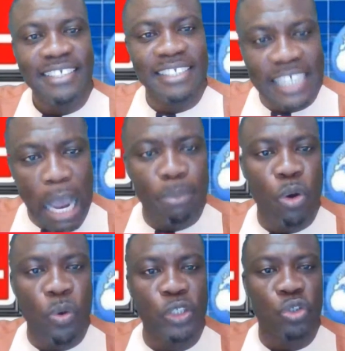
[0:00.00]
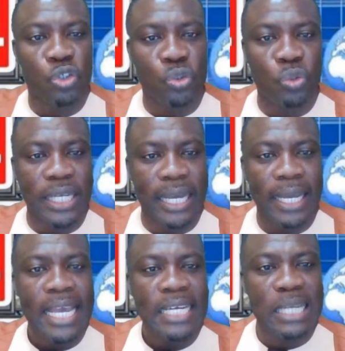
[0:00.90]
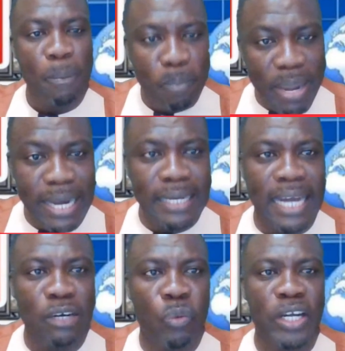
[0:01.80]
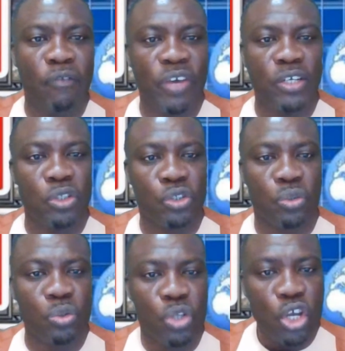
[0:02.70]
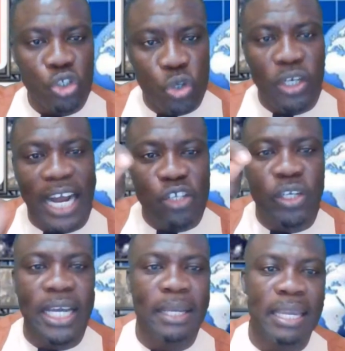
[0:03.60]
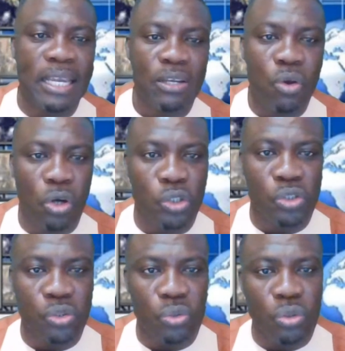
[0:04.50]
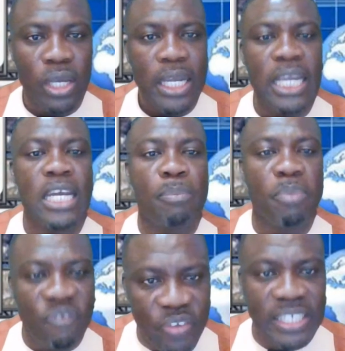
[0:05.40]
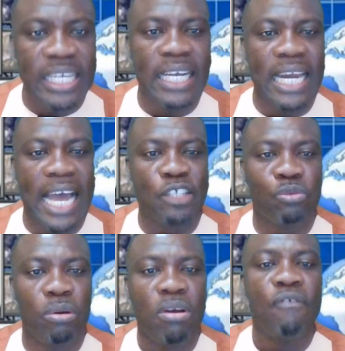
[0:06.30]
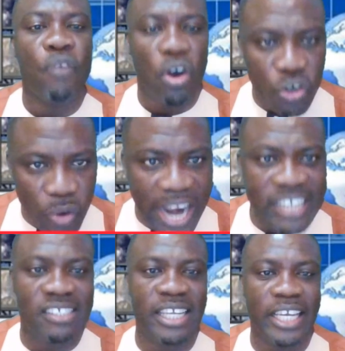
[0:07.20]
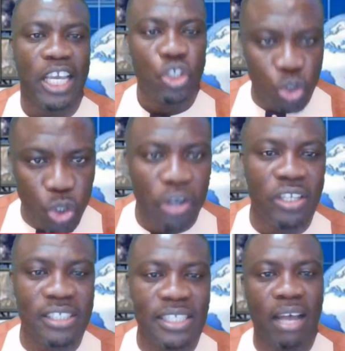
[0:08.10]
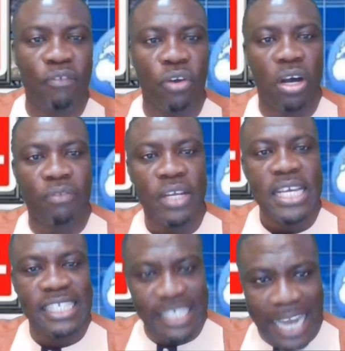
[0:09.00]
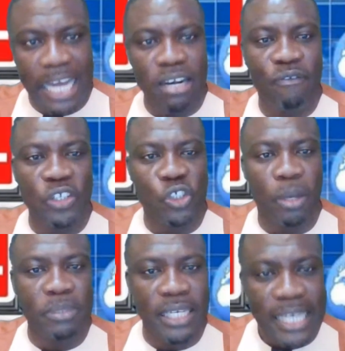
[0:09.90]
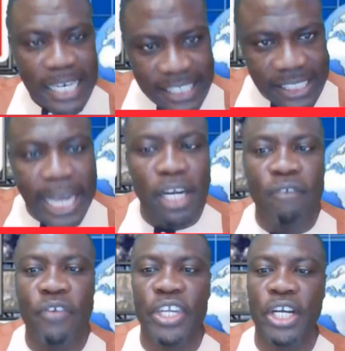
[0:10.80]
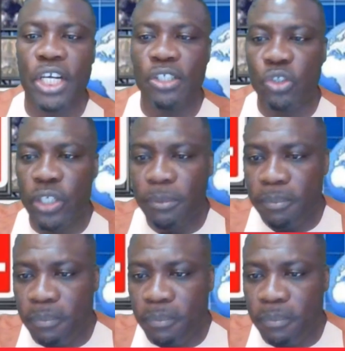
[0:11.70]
Stop going to school there. Demand that they renovate those schools so that you can go to school in a befitting classroom for Christ's sake. Show yourself love. Stand up for something. Stand up for your country.